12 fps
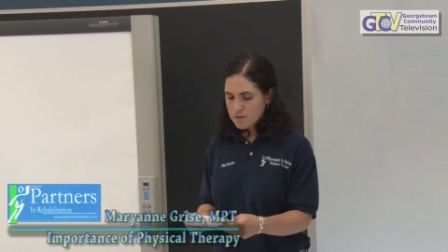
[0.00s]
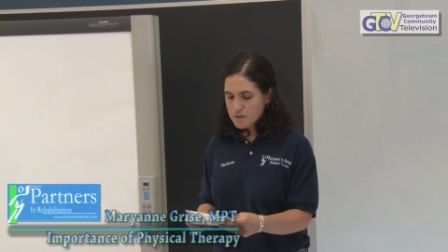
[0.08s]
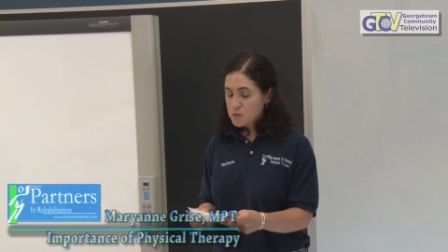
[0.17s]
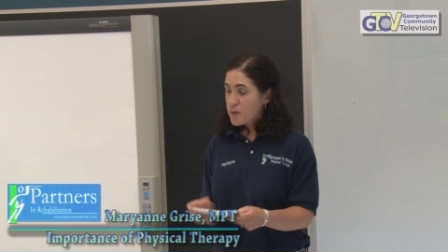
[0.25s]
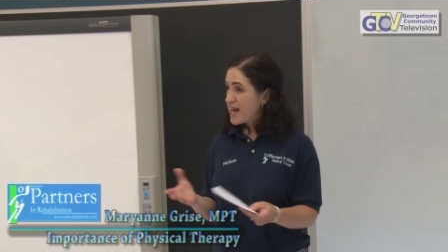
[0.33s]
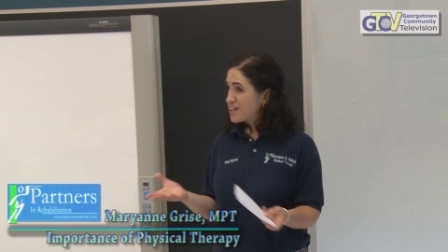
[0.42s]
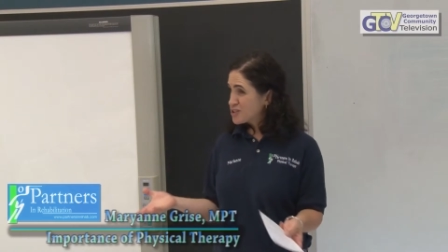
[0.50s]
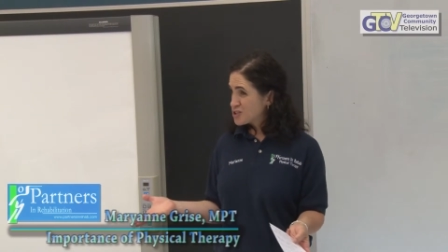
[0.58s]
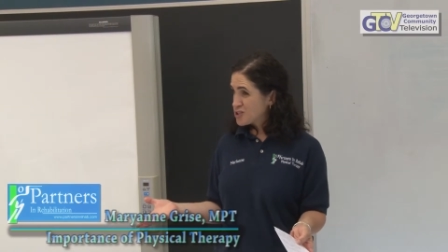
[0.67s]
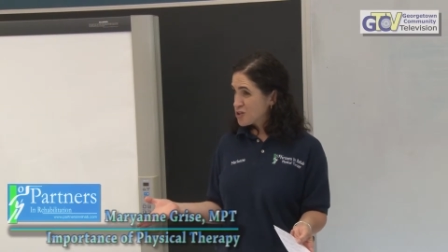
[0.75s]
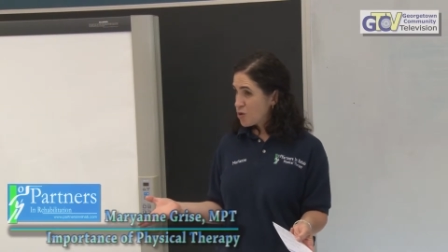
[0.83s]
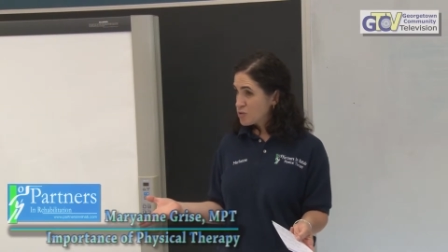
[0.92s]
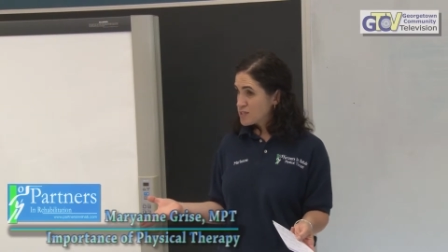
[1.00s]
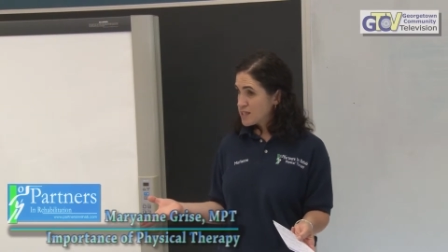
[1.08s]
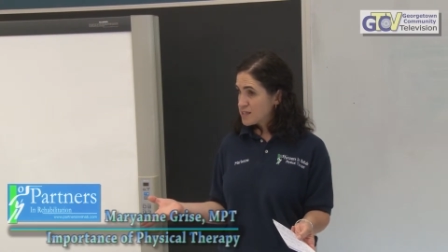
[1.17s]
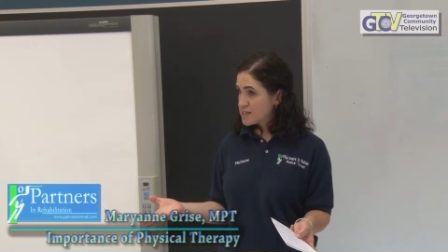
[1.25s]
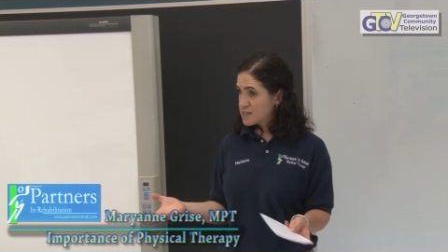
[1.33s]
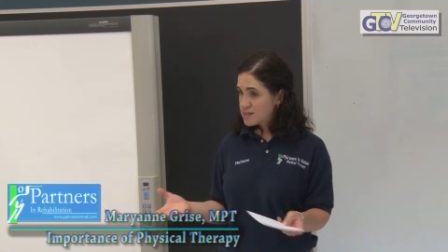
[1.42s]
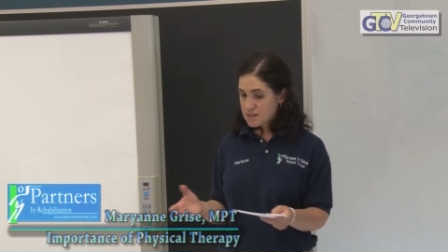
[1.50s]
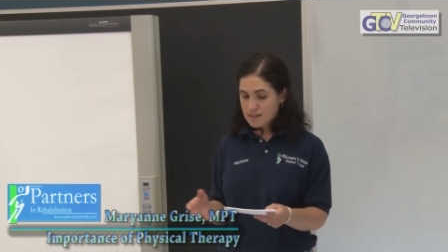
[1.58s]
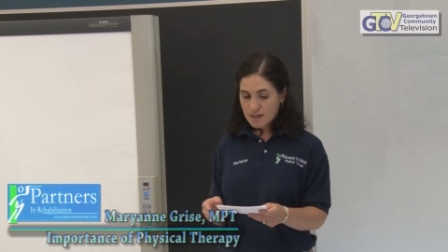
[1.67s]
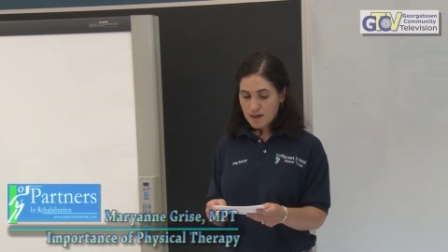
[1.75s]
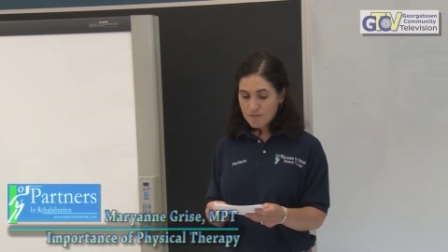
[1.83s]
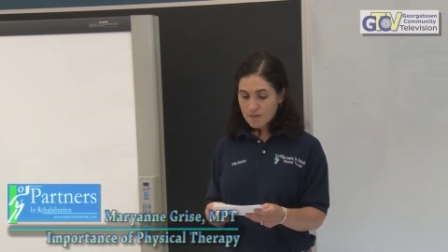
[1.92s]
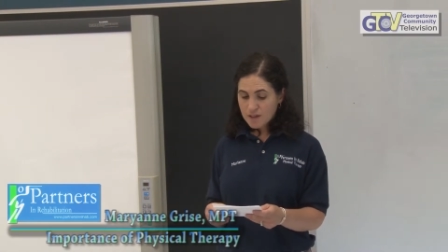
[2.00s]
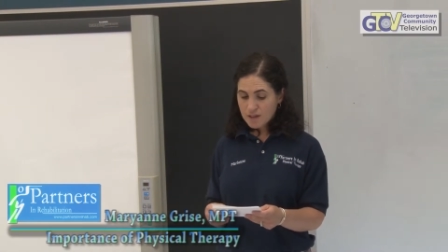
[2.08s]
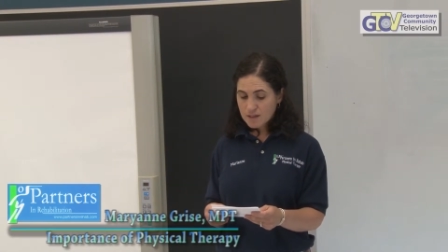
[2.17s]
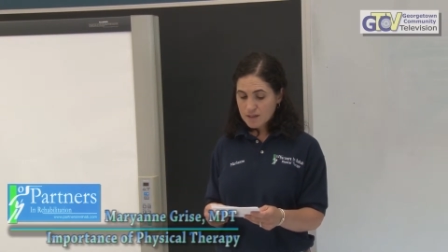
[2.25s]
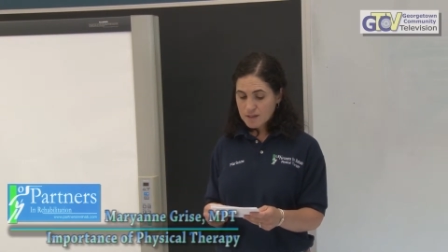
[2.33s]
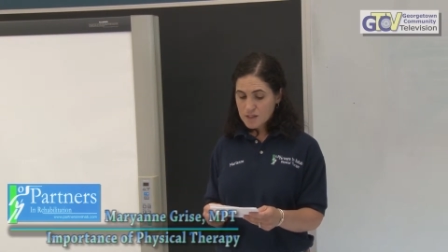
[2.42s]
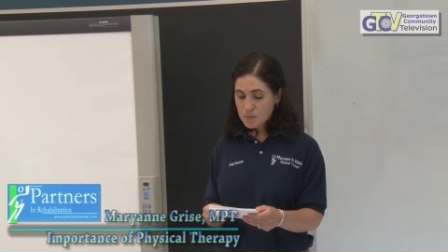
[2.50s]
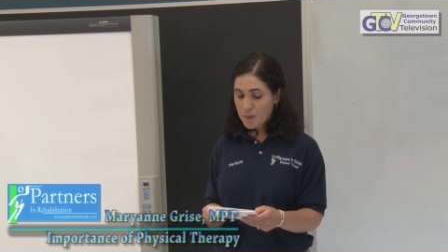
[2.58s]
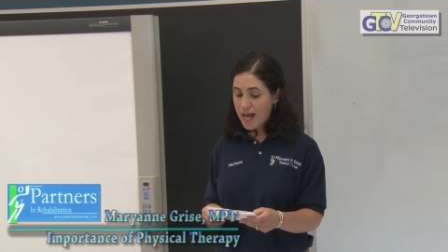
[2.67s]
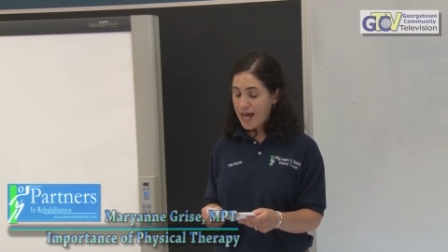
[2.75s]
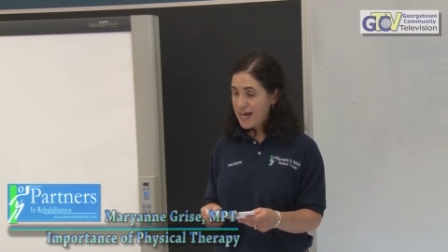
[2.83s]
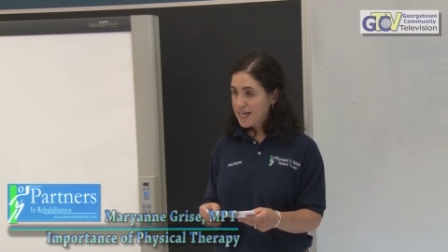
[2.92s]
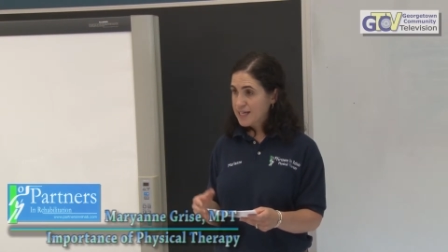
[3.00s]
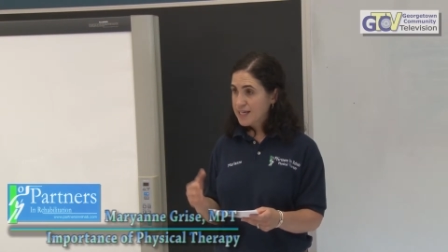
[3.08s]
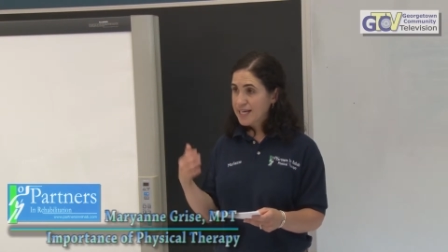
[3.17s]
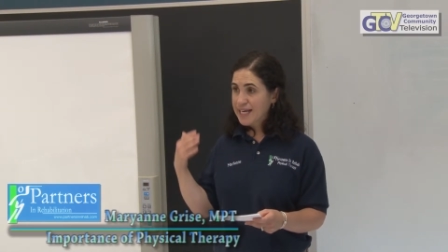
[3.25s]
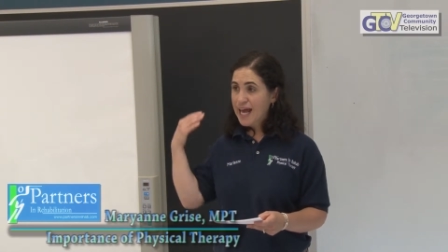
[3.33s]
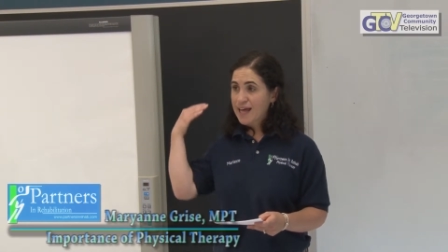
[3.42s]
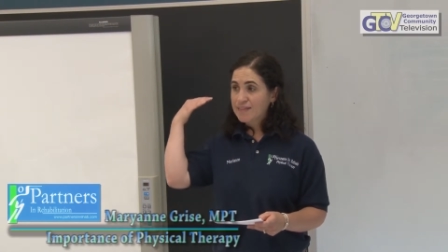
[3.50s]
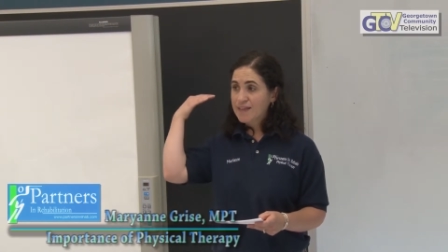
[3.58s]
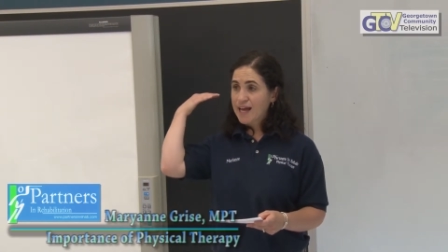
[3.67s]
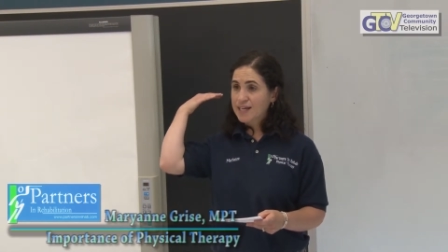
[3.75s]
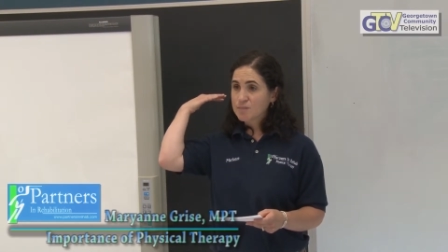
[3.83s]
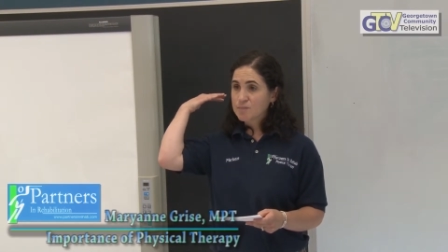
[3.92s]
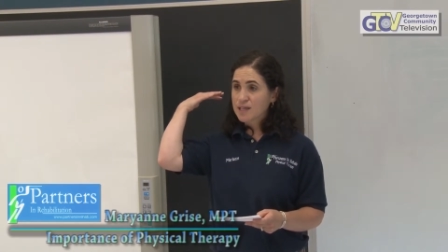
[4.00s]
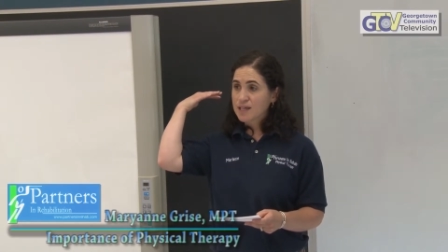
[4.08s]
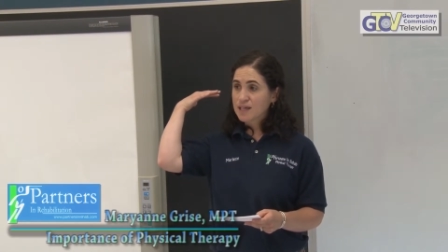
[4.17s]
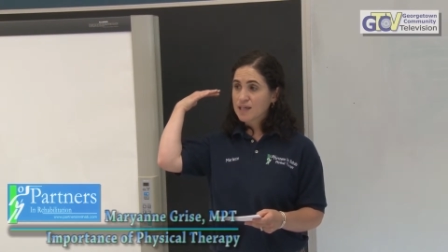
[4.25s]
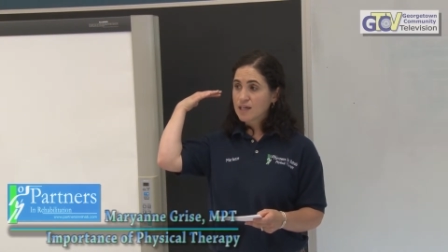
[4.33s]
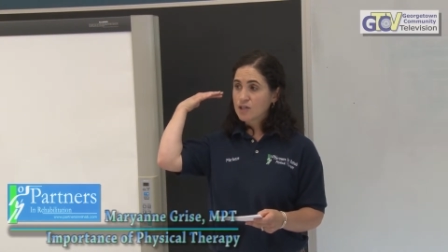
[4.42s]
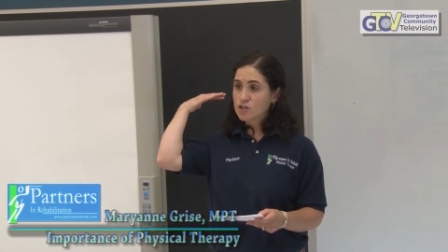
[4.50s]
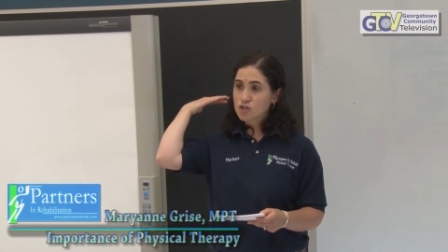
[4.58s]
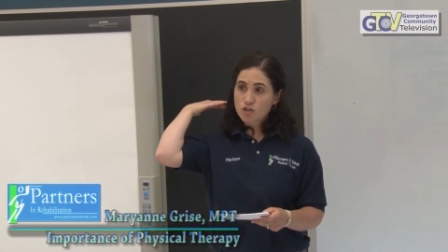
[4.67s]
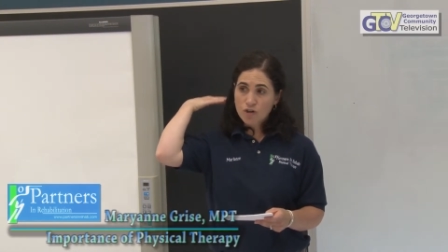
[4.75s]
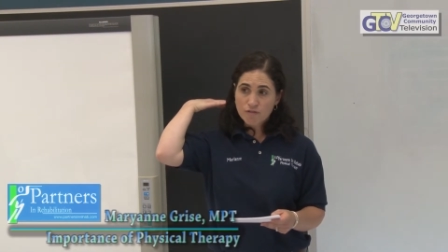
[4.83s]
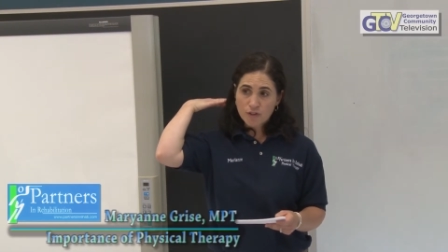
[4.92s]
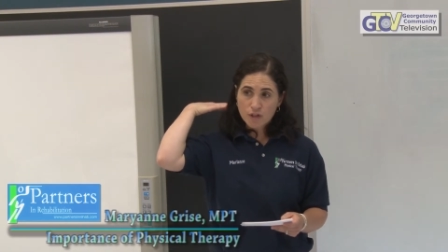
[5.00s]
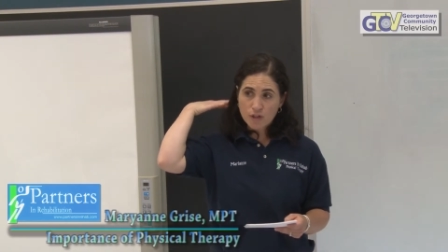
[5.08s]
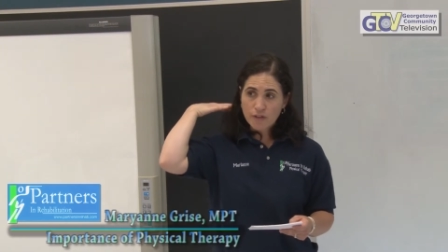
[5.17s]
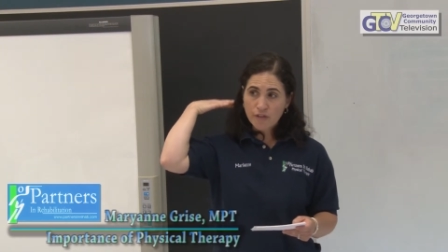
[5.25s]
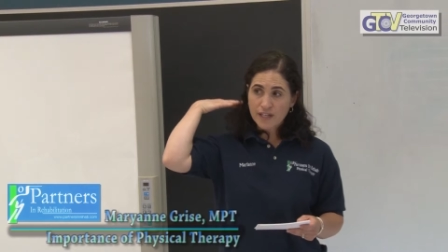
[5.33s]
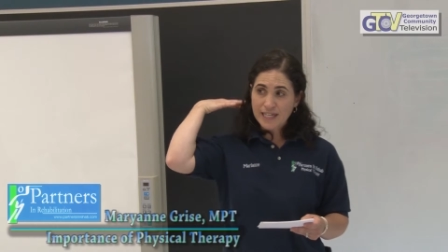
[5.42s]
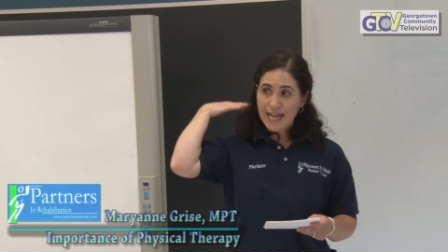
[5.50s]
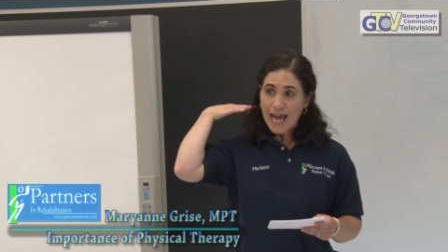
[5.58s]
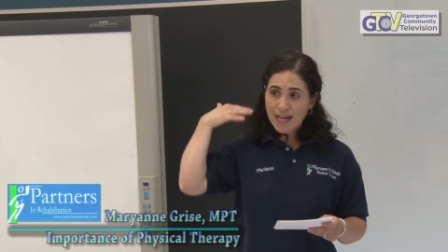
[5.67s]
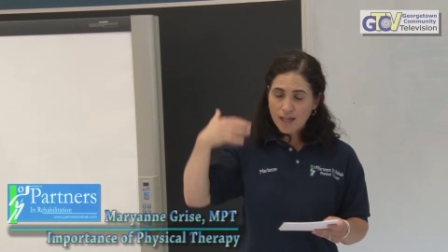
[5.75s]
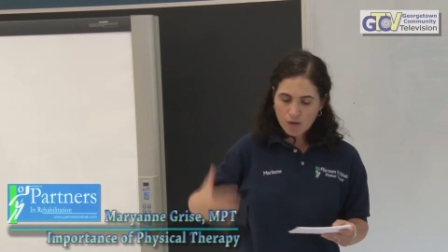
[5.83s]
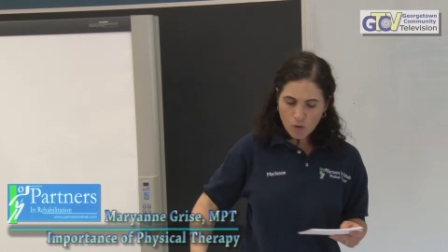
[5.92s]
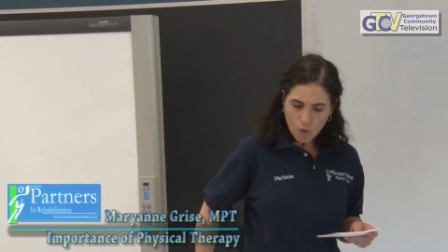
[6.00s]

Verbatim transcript: Spinal stenosis of the spine, and again that can be cervical, the neck,